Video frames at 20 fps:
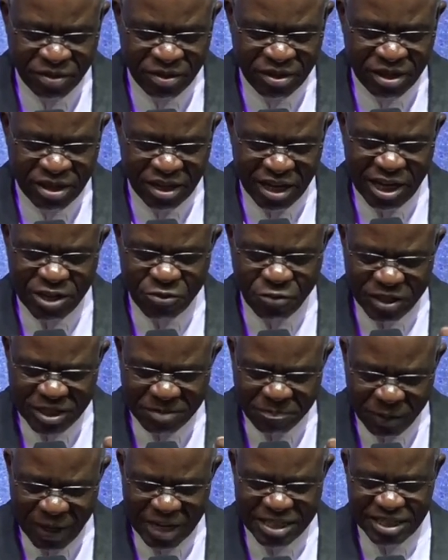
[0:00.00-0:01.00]
into his
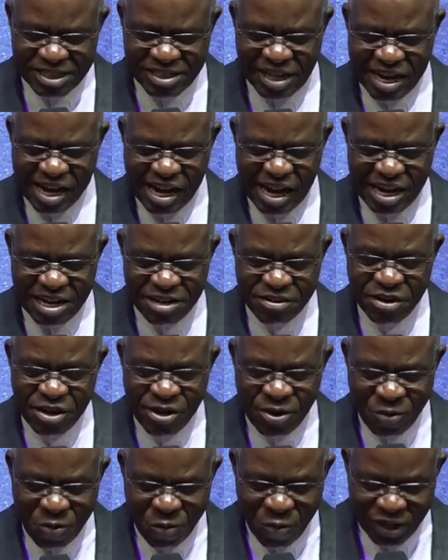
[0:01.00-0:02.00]
presence again
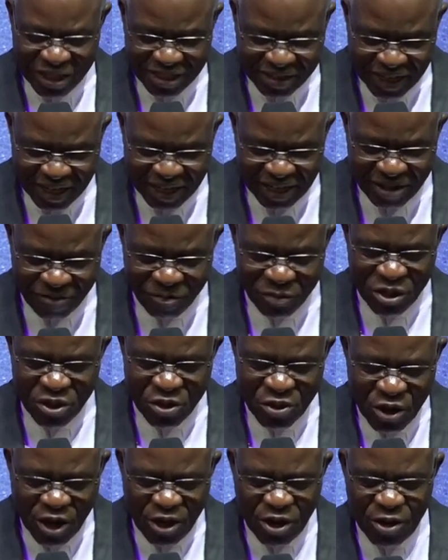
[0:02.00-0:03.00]
with singing.
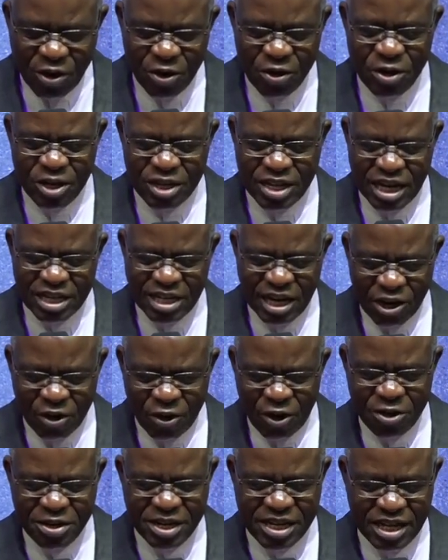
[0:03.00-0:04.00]
Know that the
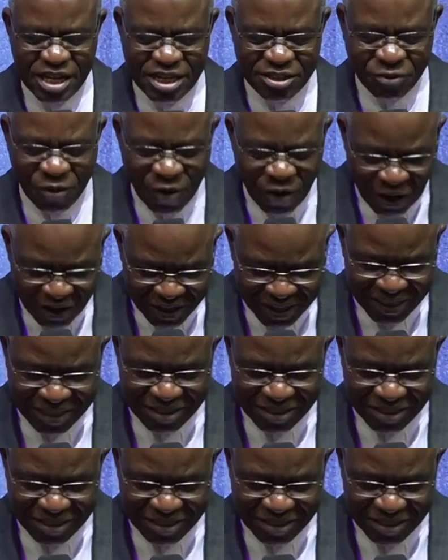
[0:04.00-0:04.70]
Lord is God.